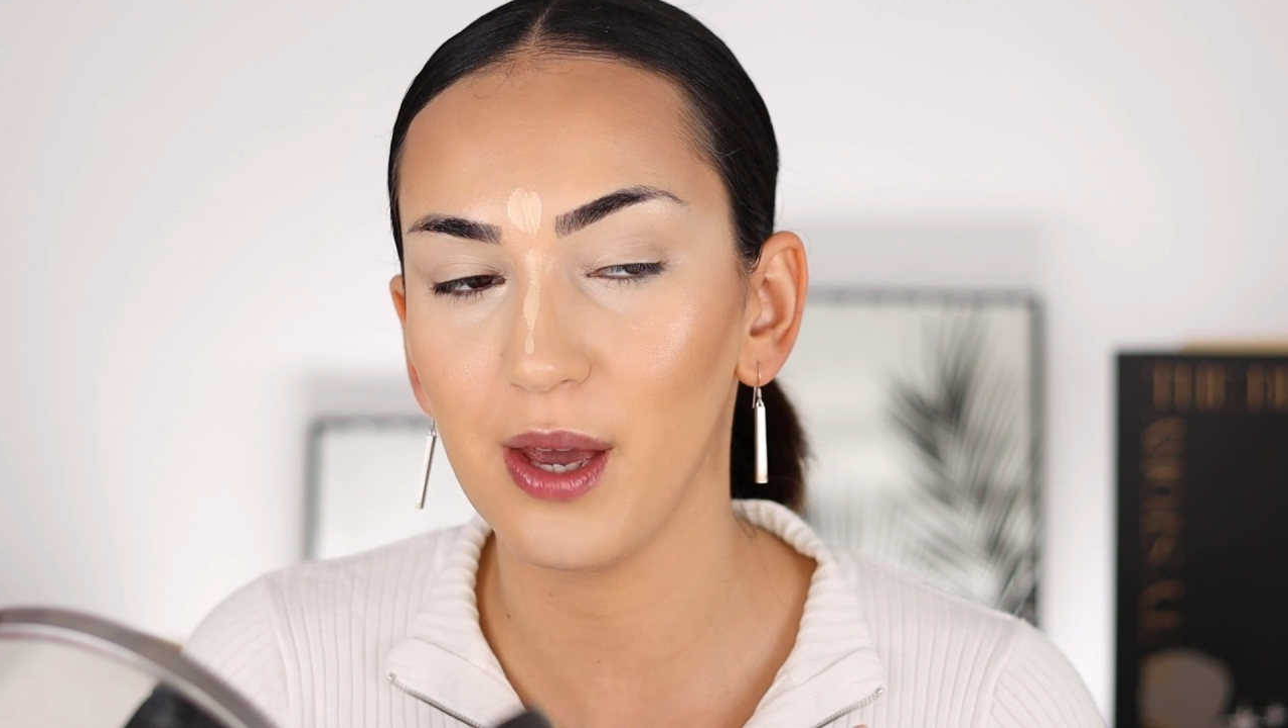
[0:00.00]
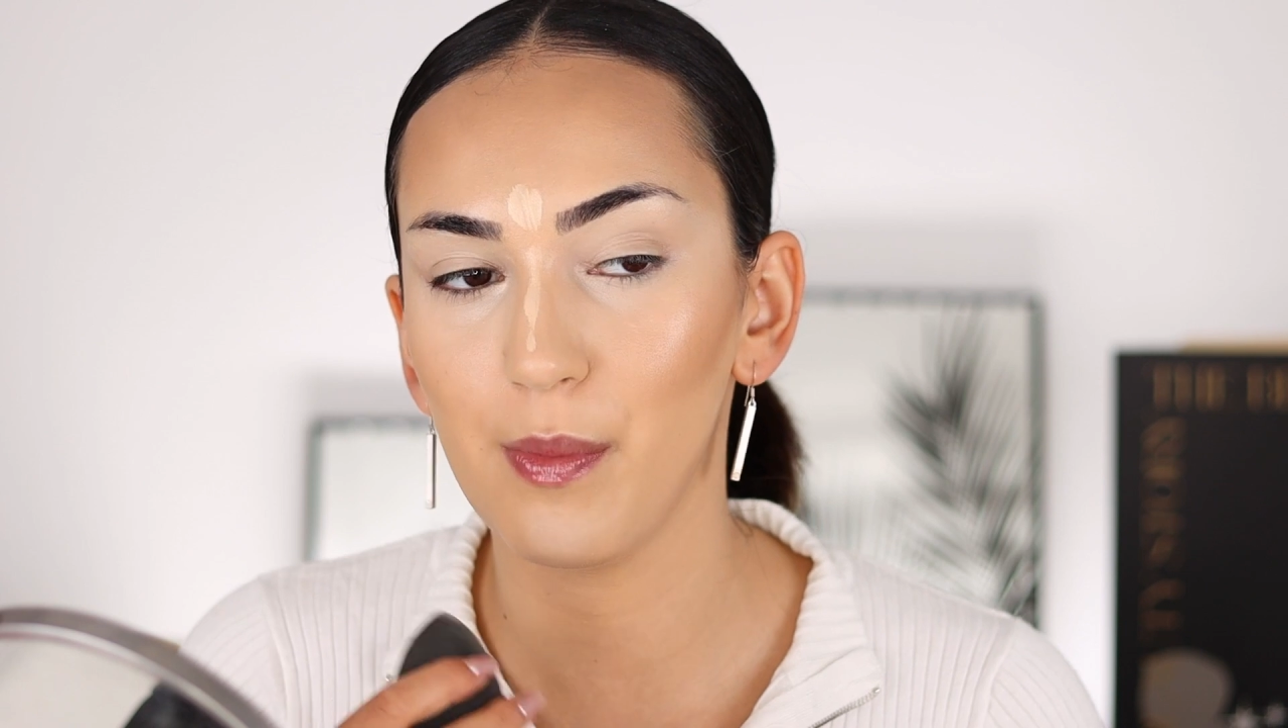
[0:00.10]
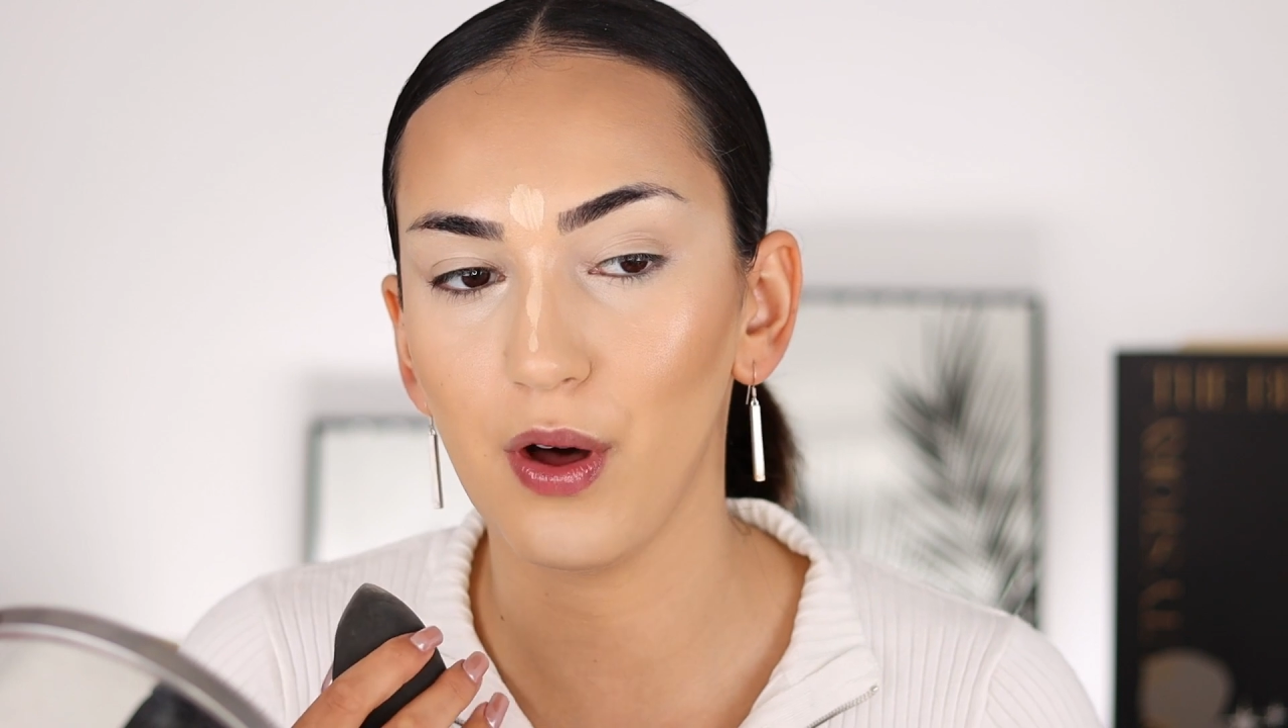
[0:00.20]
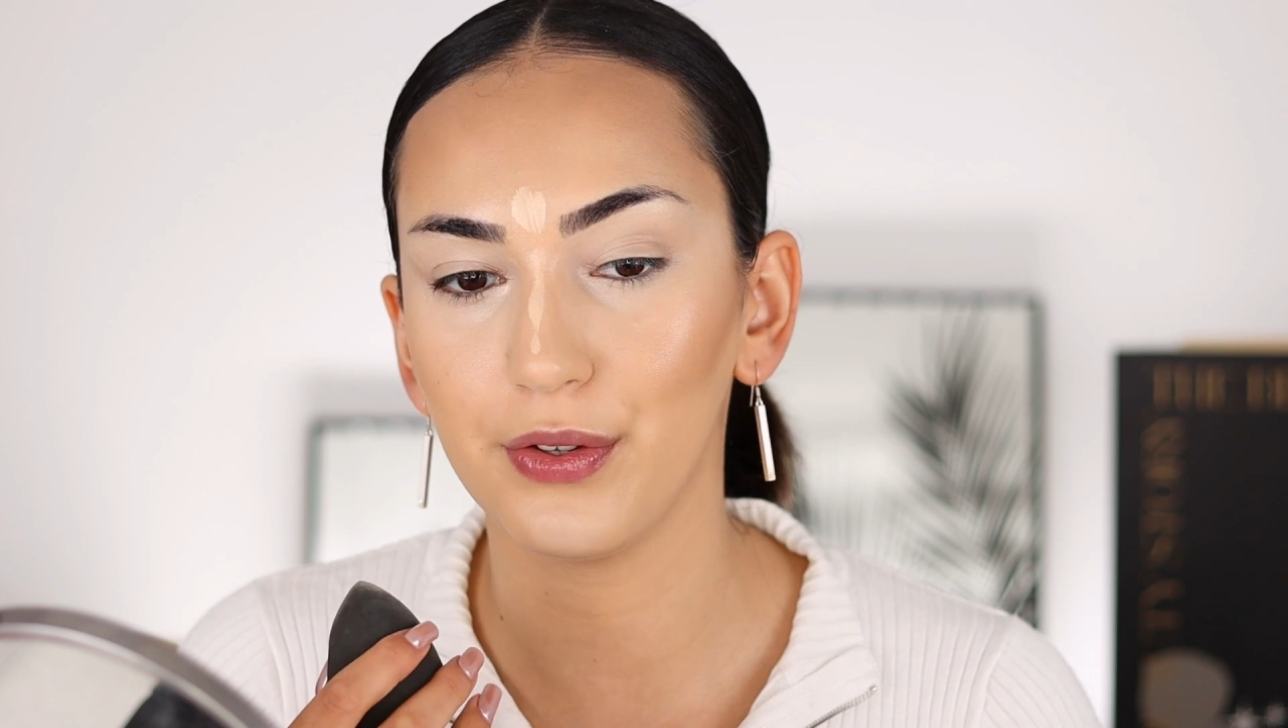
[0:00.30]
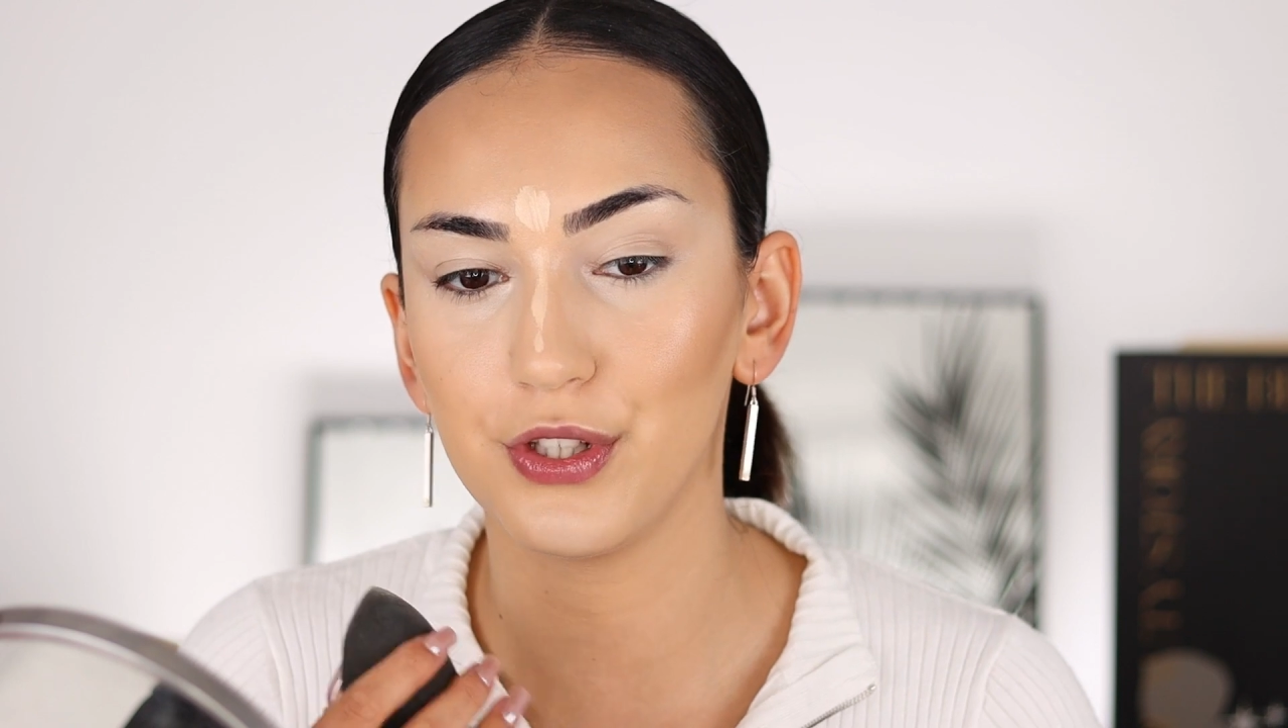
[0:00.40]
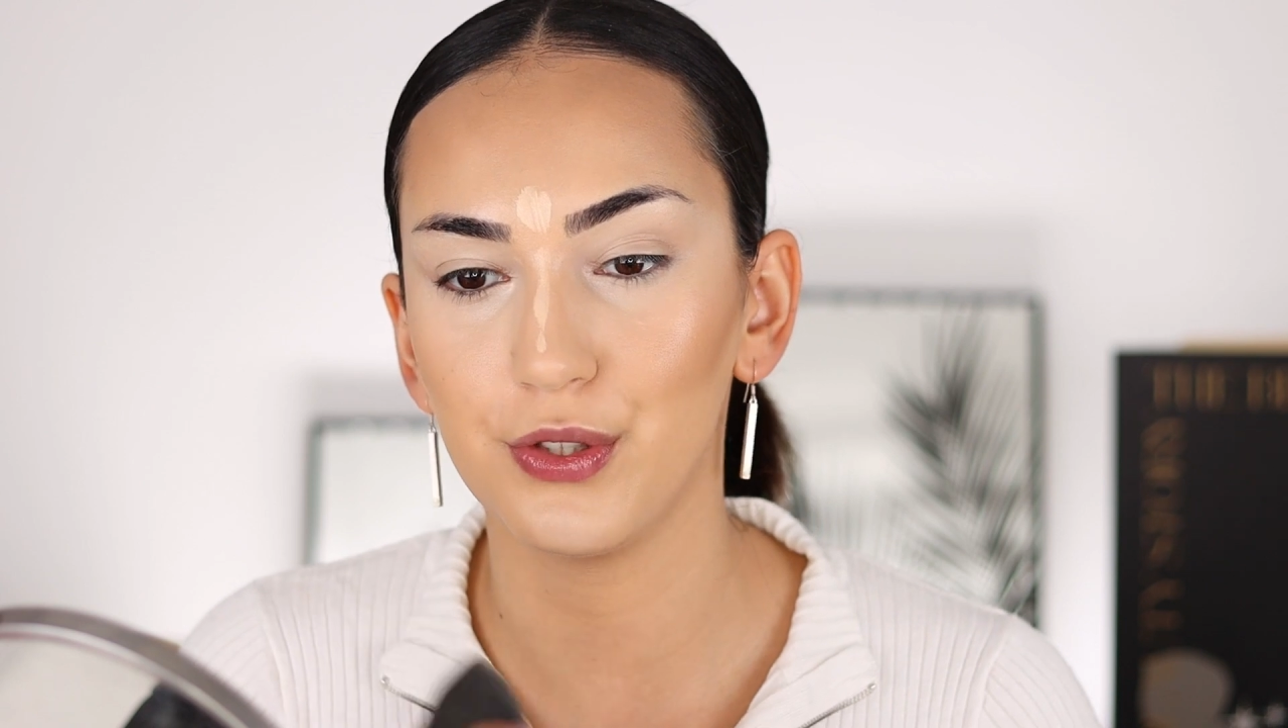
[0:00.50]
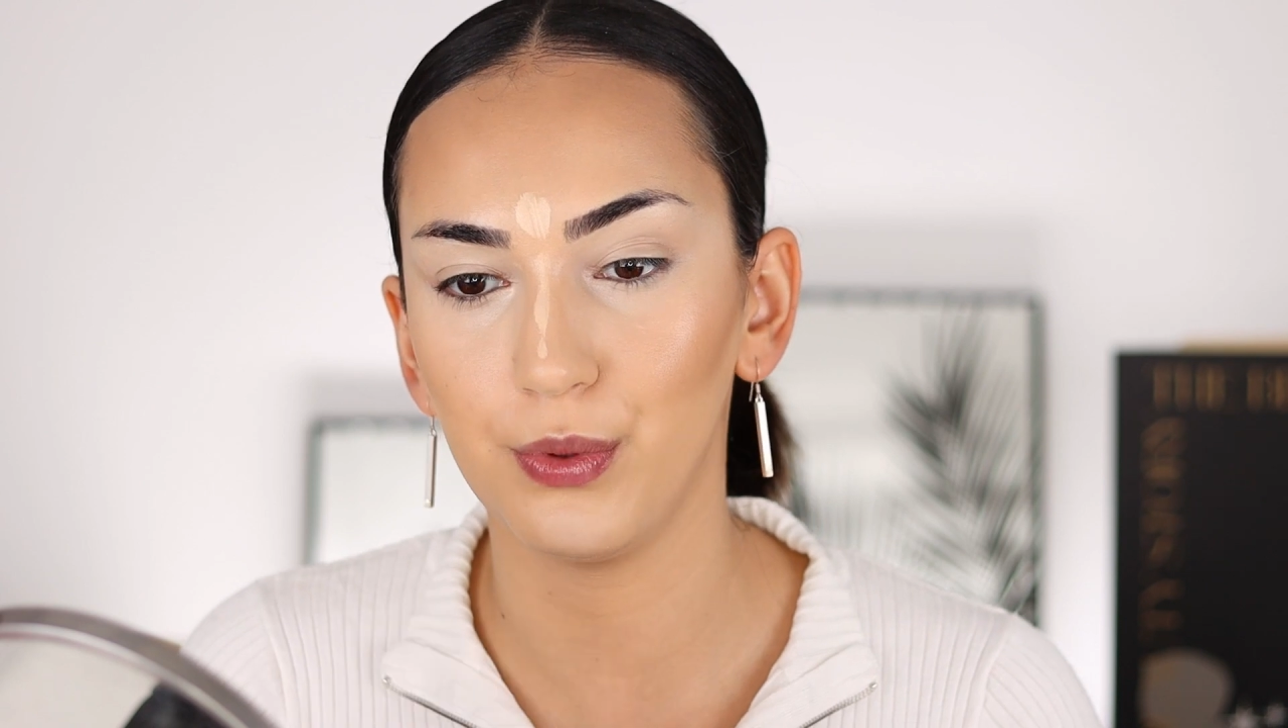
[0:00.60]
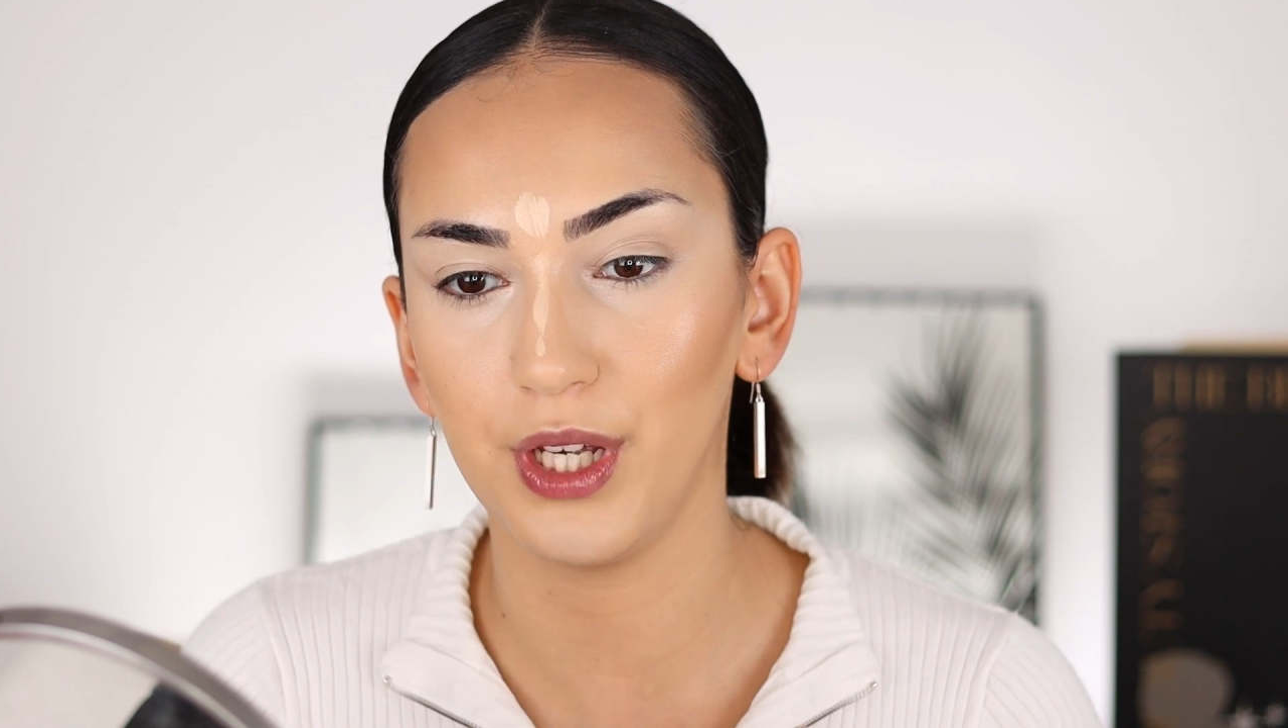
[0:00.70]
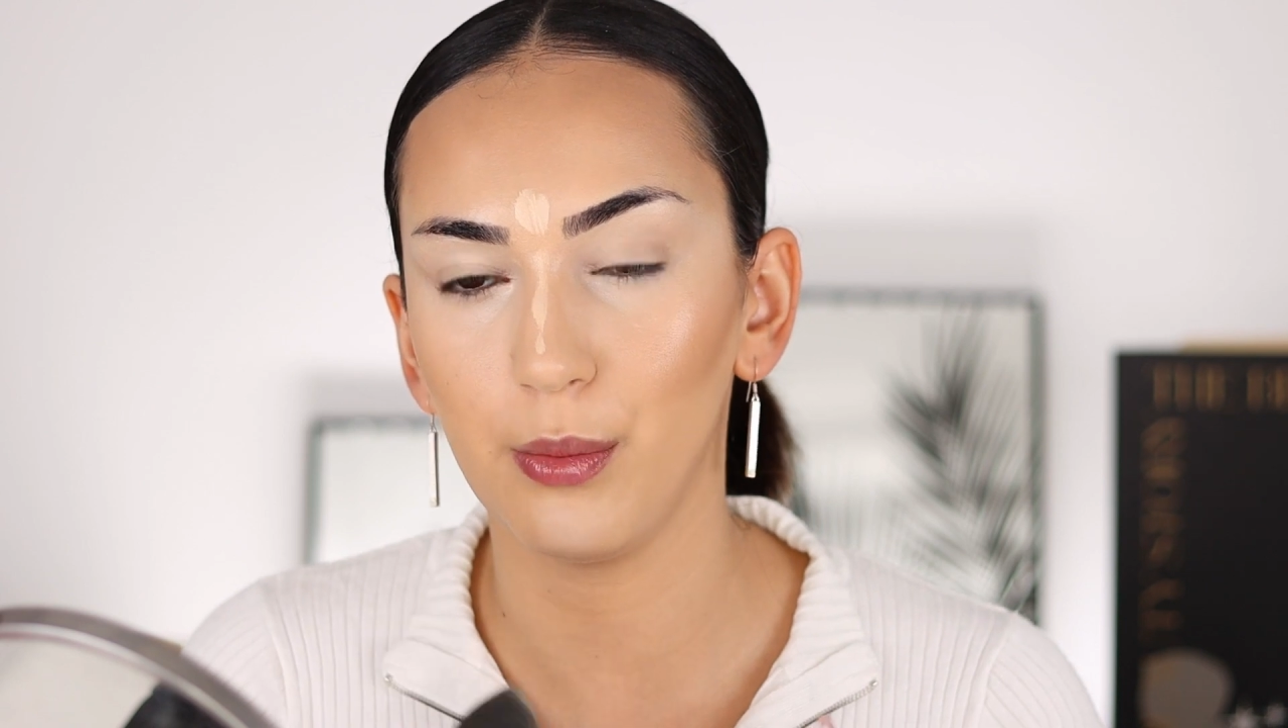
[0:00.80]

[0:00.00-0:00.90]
about doing